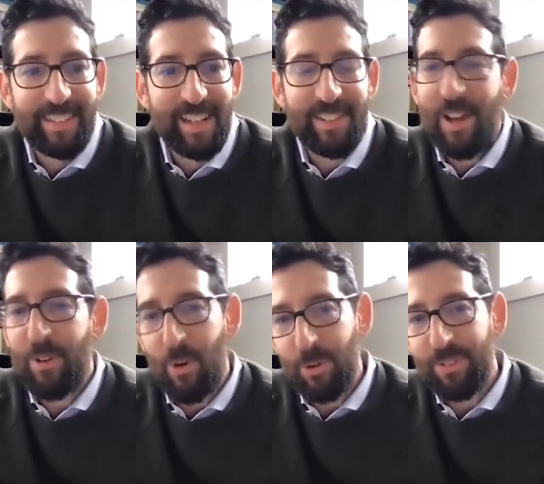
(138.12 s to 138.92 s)
uh, not
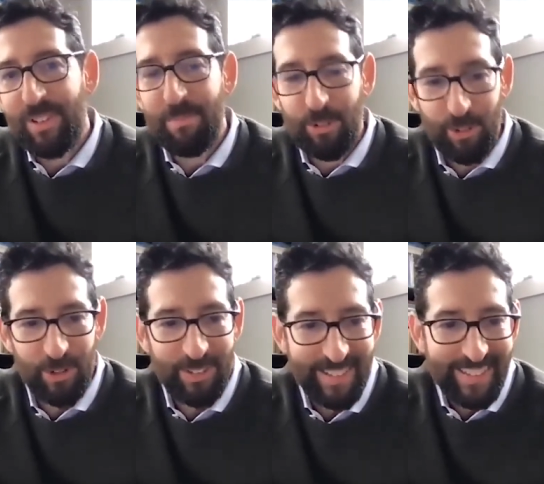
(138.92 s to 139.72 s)
old,
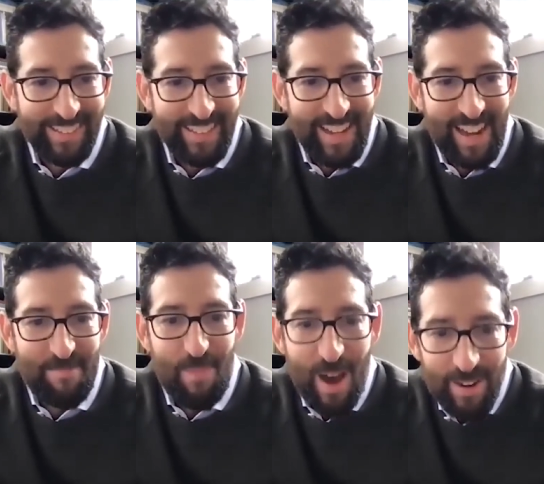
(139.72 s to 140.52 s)
mature,
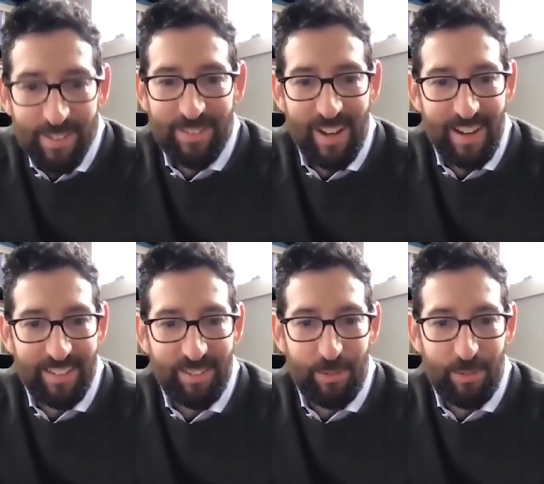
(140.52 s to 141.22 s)
and modern science,